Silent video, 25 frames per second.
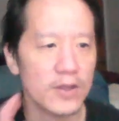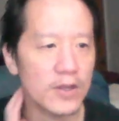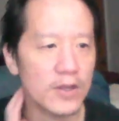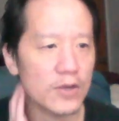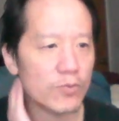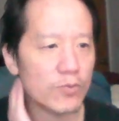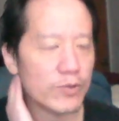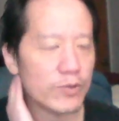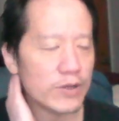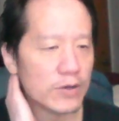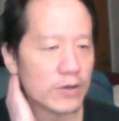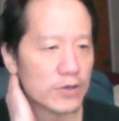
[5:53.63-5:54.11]

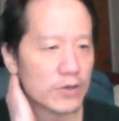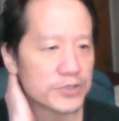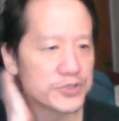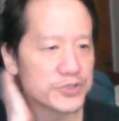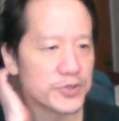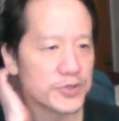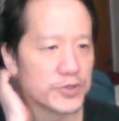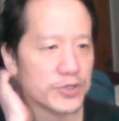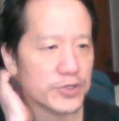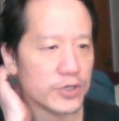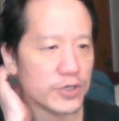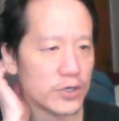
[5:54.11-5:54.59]
We also
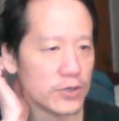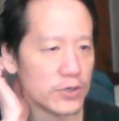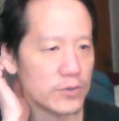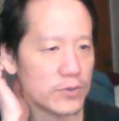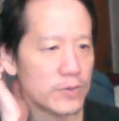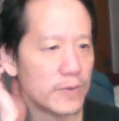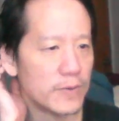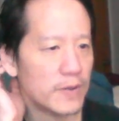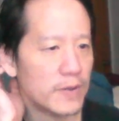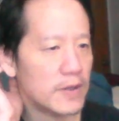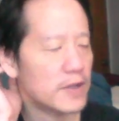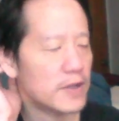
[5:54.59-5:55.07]
know
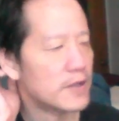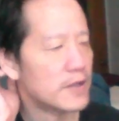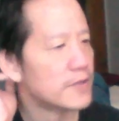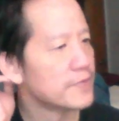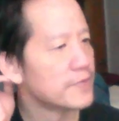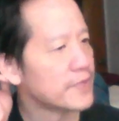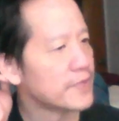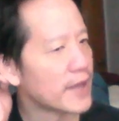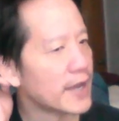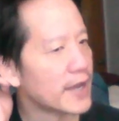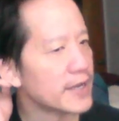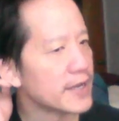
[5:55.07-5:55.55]

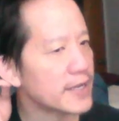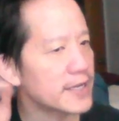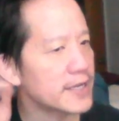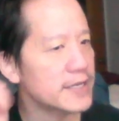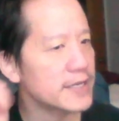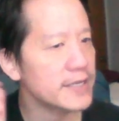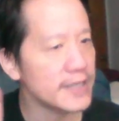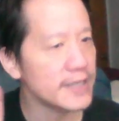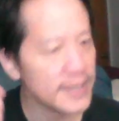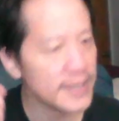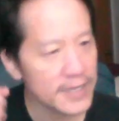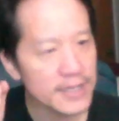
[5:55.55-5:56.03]
that in
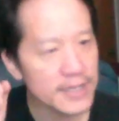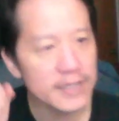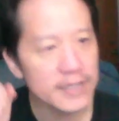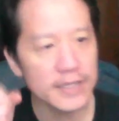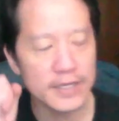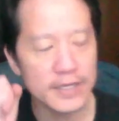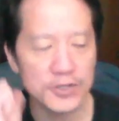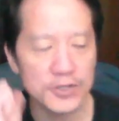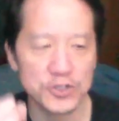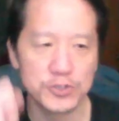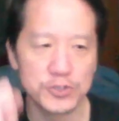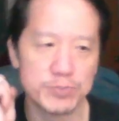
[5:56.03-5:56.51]

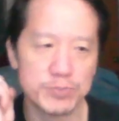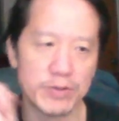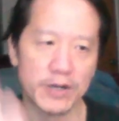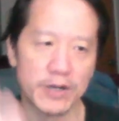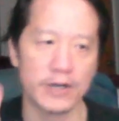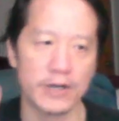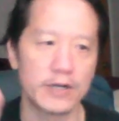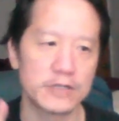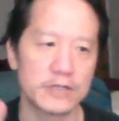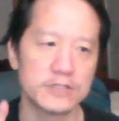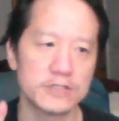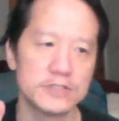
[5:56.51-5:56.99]
each
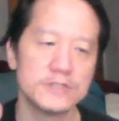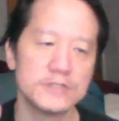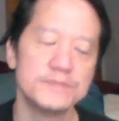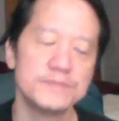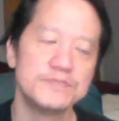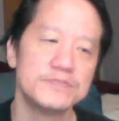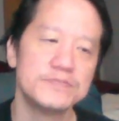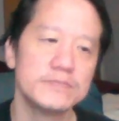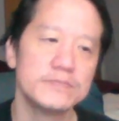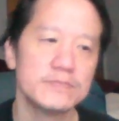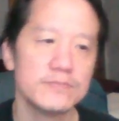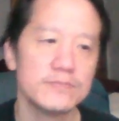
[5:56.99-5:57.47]
box,
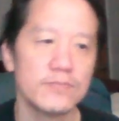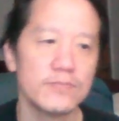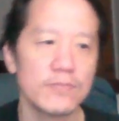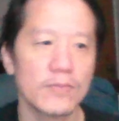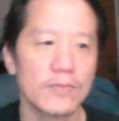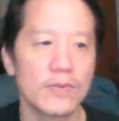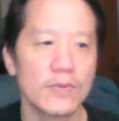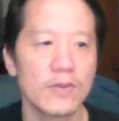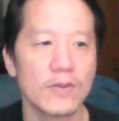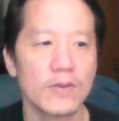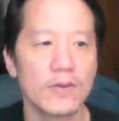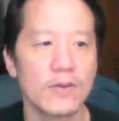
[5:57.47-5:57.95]

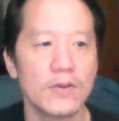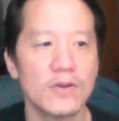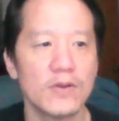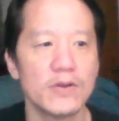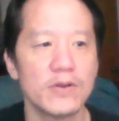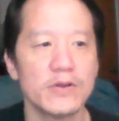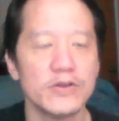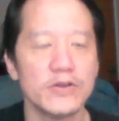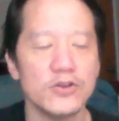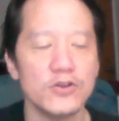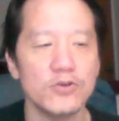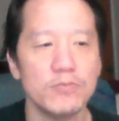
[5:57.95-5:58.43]

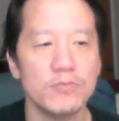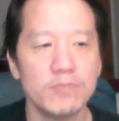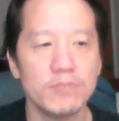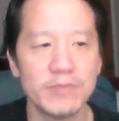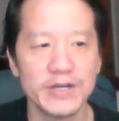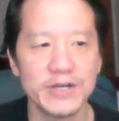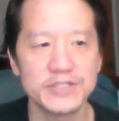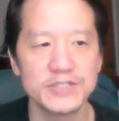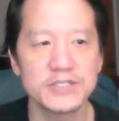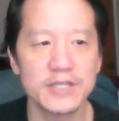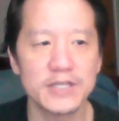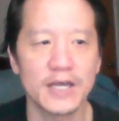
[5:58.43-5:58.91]
you
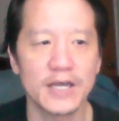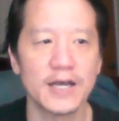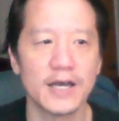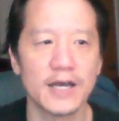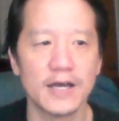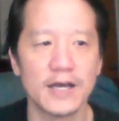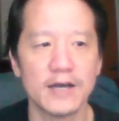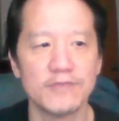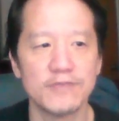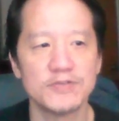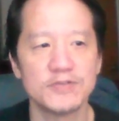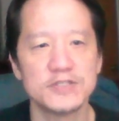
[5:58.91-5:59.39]
must
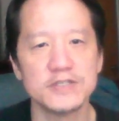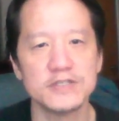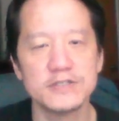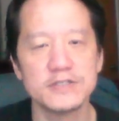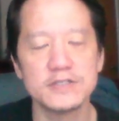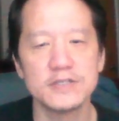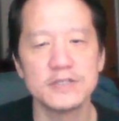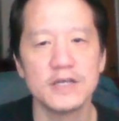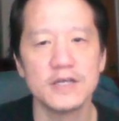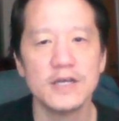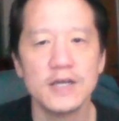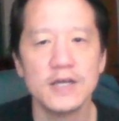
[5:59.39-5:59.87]
have,
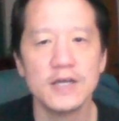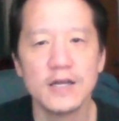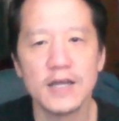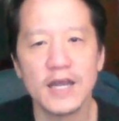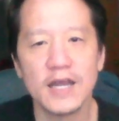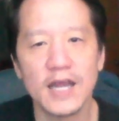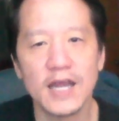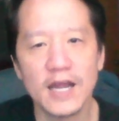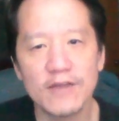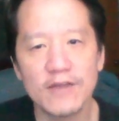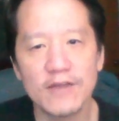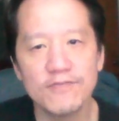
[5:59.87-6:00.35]
since
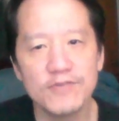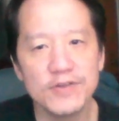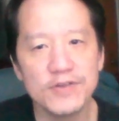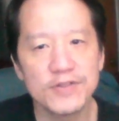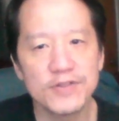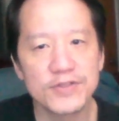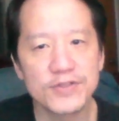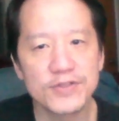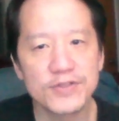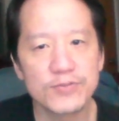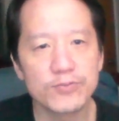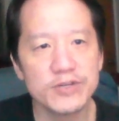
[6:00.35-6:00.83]
every
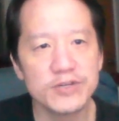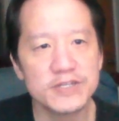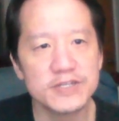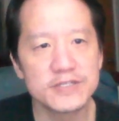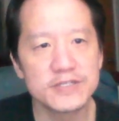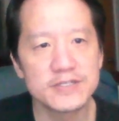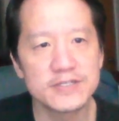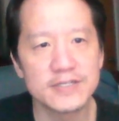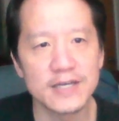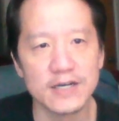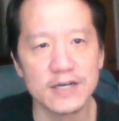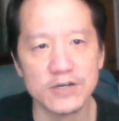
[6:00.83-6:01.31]
3
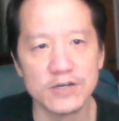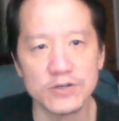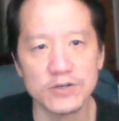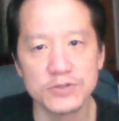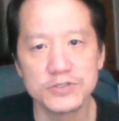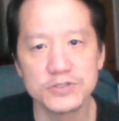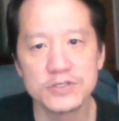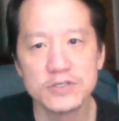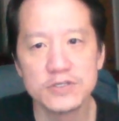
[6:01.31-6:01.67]
cells